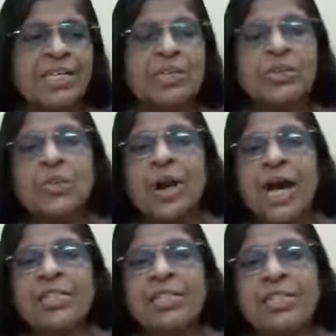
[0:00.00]
So
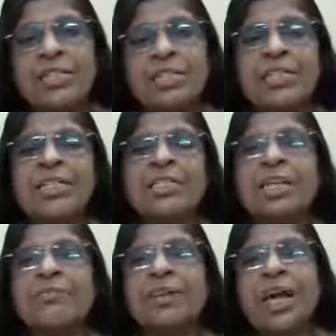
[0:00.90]
answer is this,
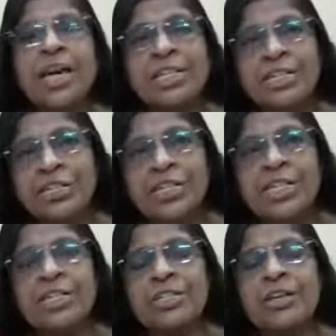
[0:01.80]
that when I
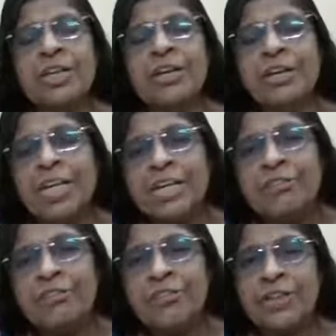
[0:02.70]
treat
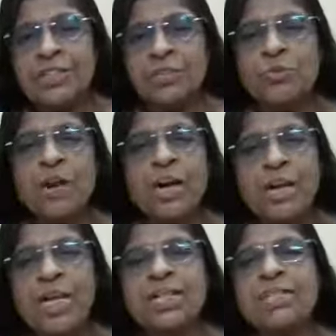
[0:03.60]
infants who are
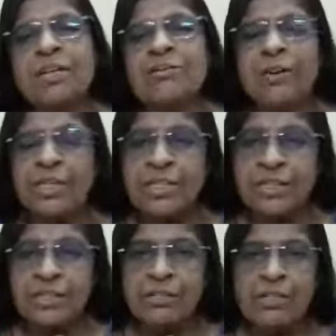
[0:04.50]
less than 1
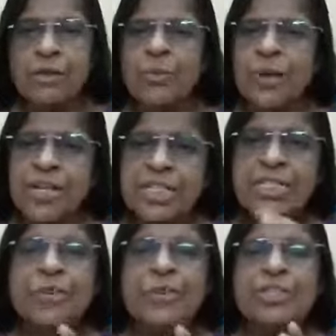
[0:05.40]
year, where is
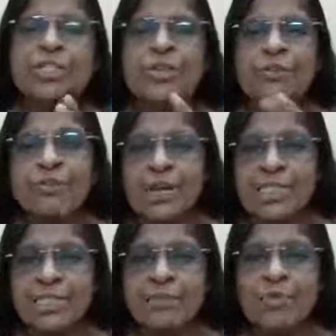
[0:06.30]
the question of
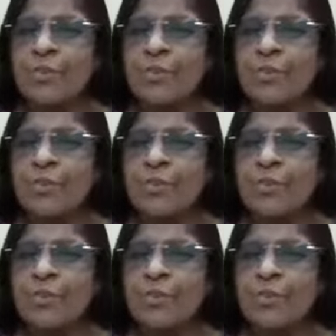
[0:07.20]
placebo?